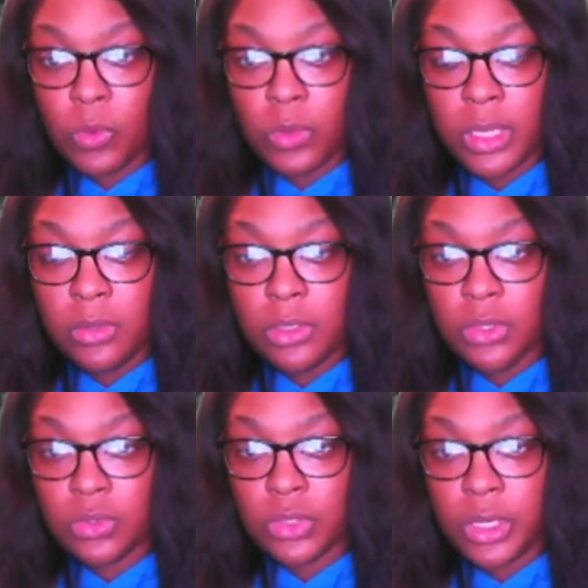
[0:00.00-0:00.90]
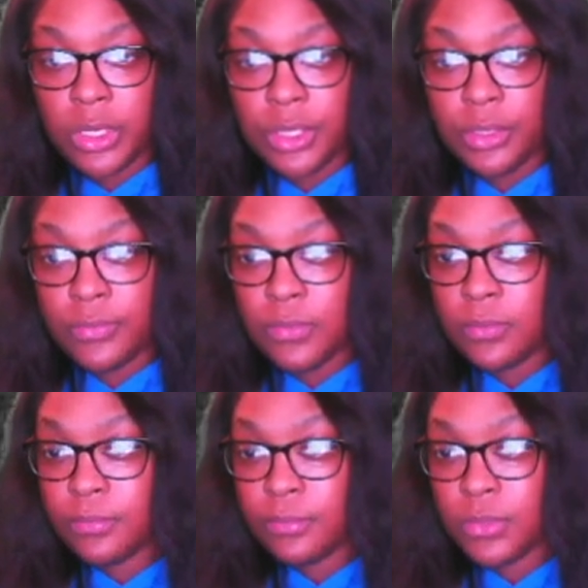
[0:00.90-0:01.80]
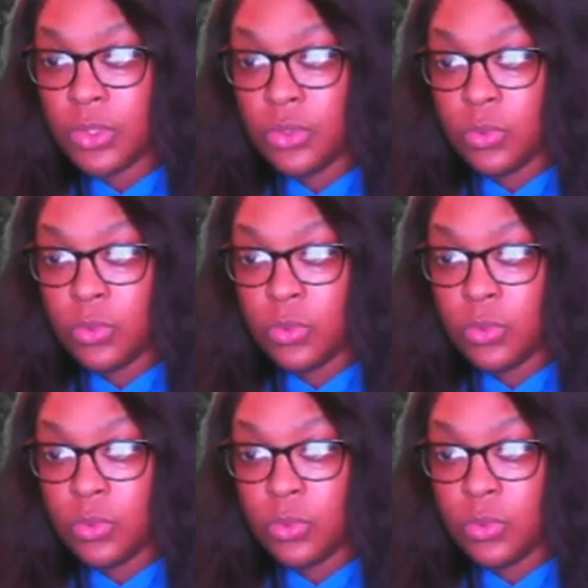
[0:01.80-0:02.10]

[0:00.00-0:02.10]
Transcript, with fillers: okay, click on Target. You